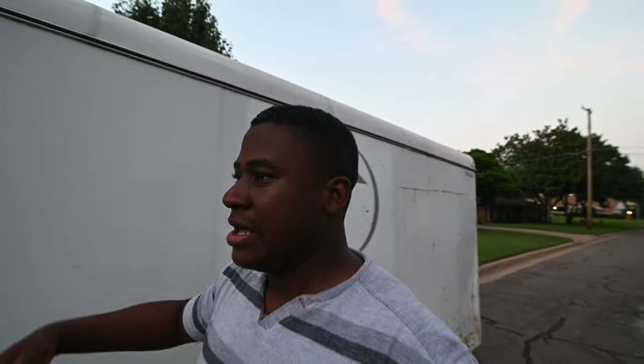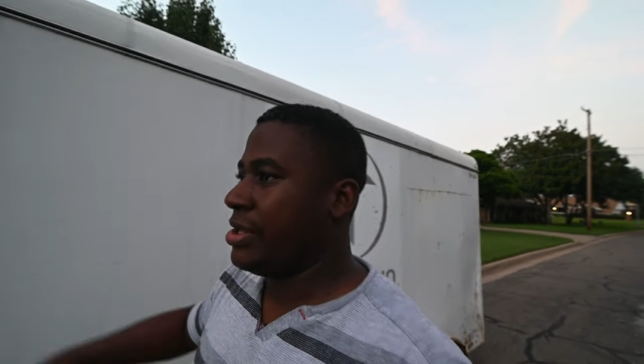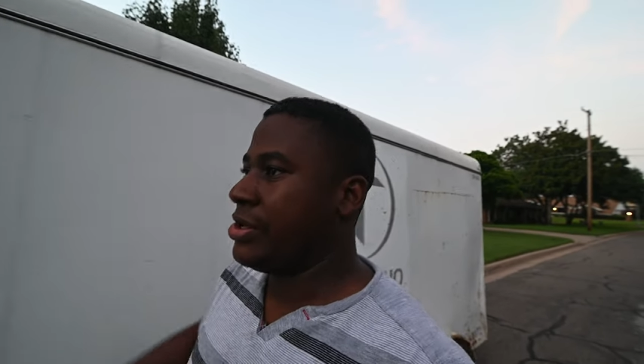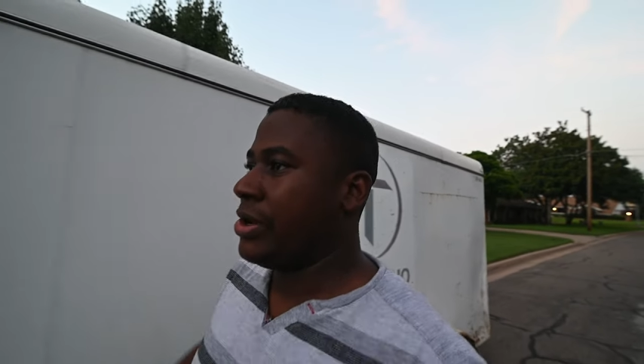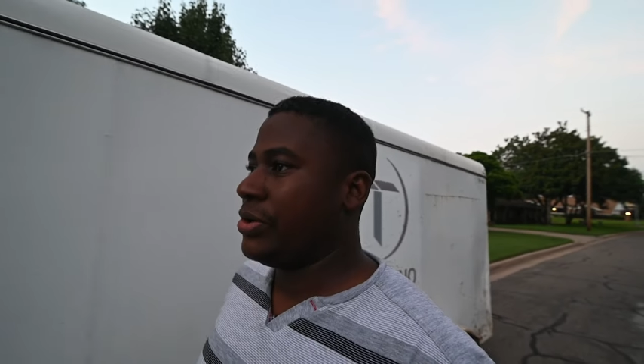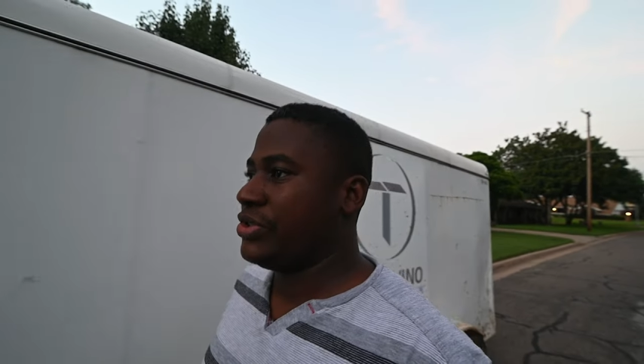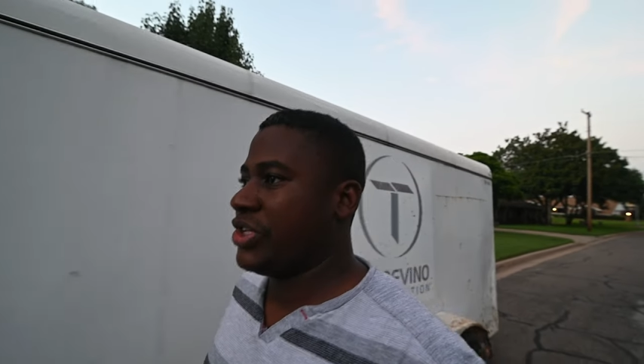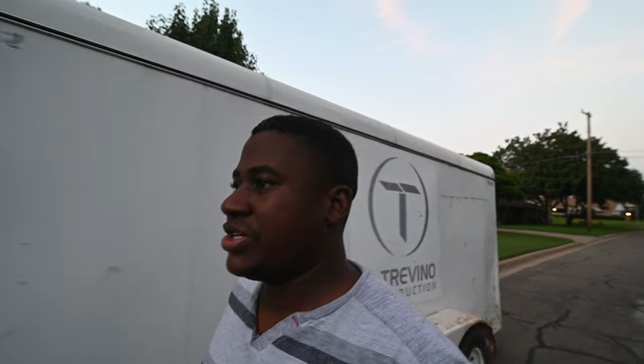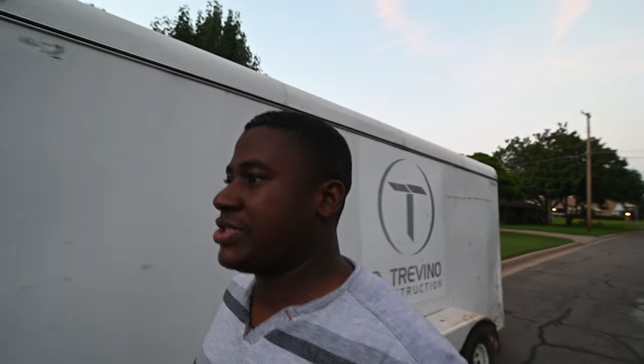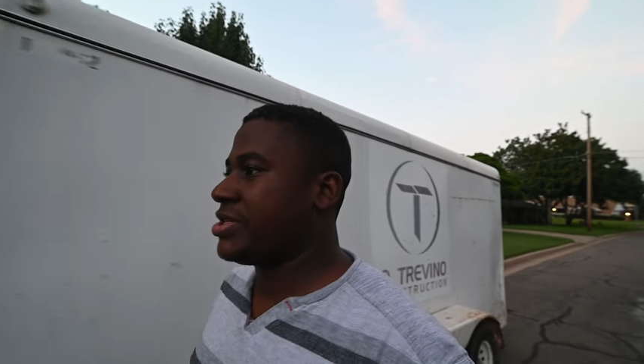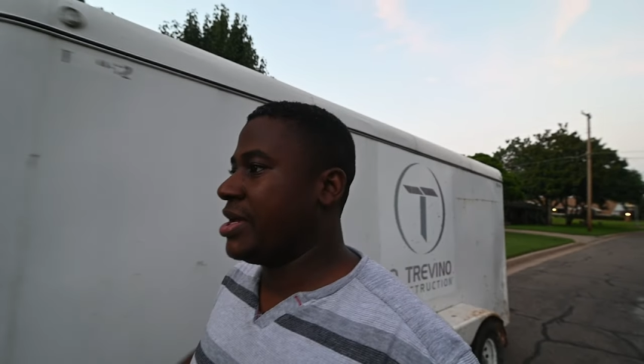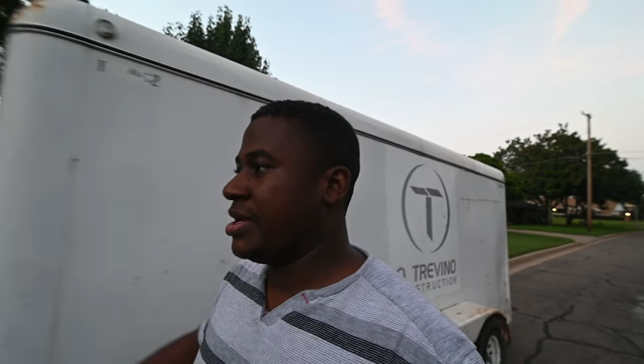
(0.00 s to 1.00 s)
you know,
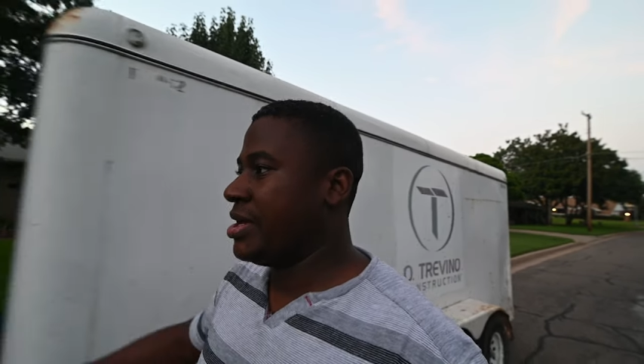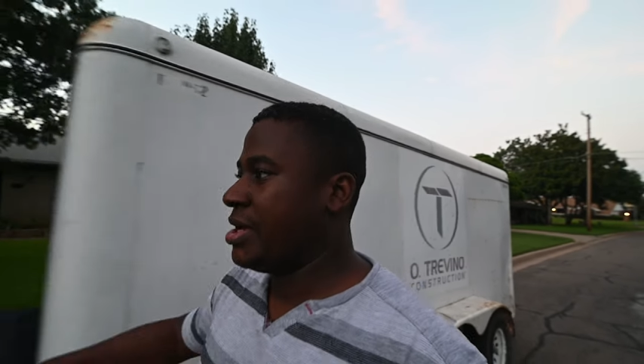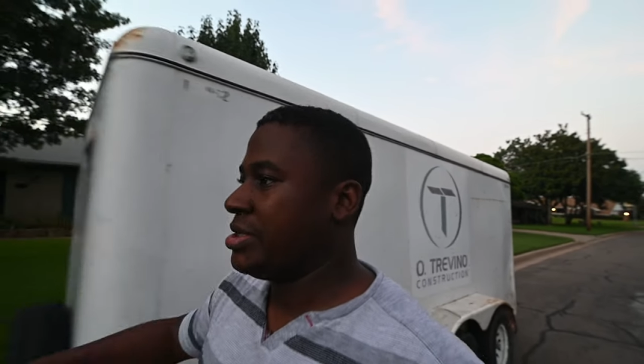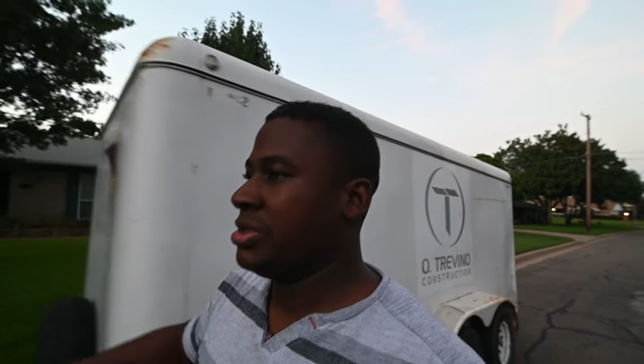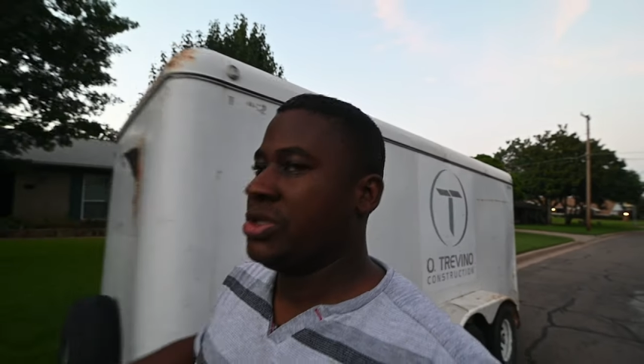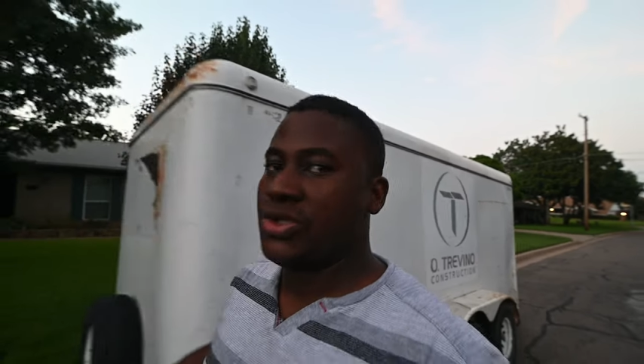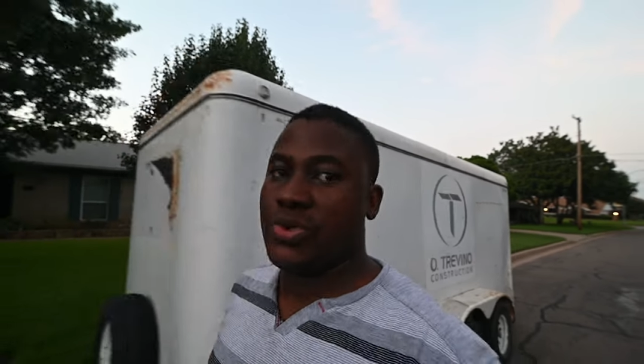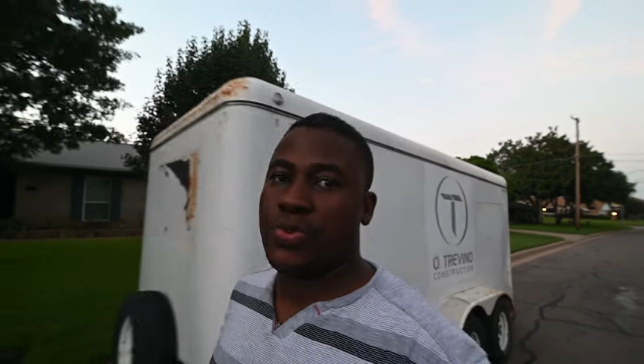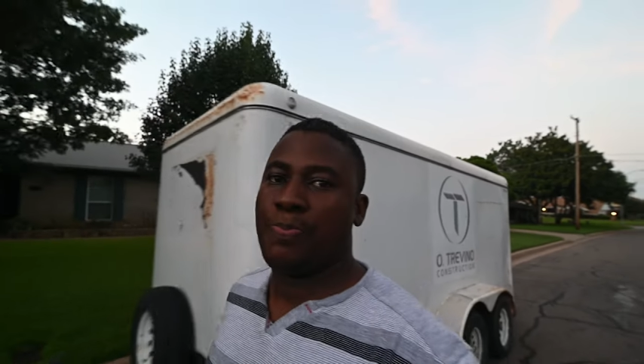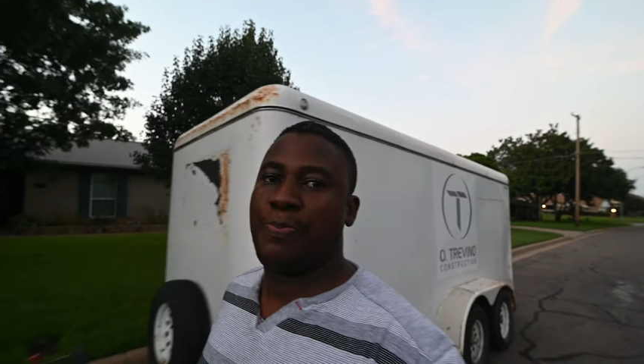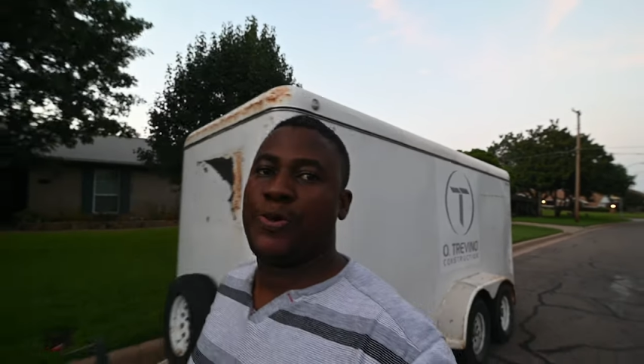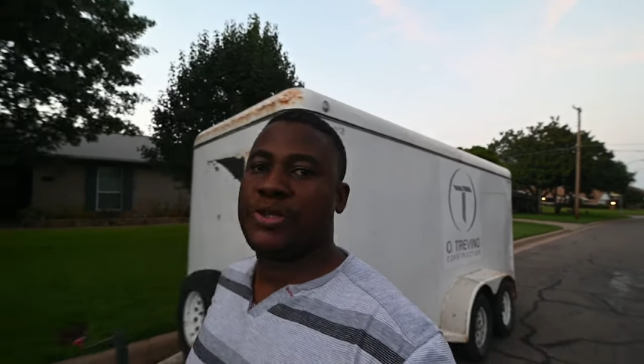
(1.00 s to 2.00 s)
just to
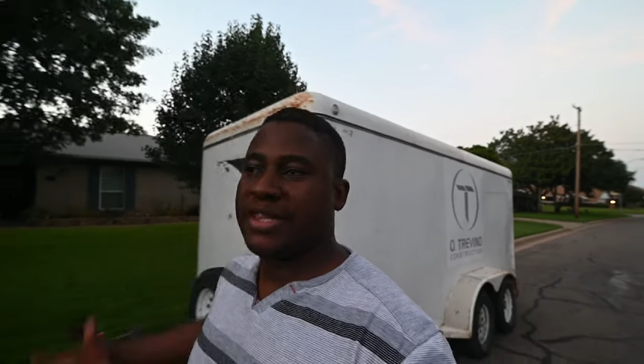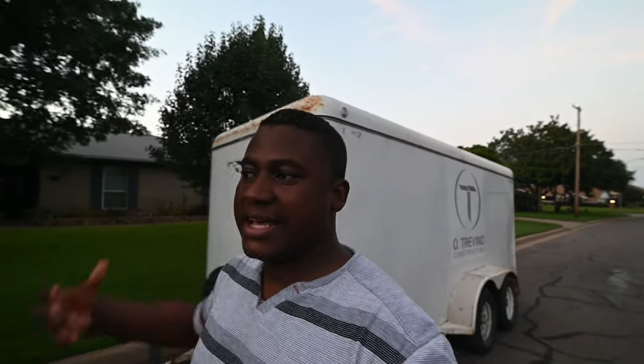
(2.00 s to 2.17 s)
put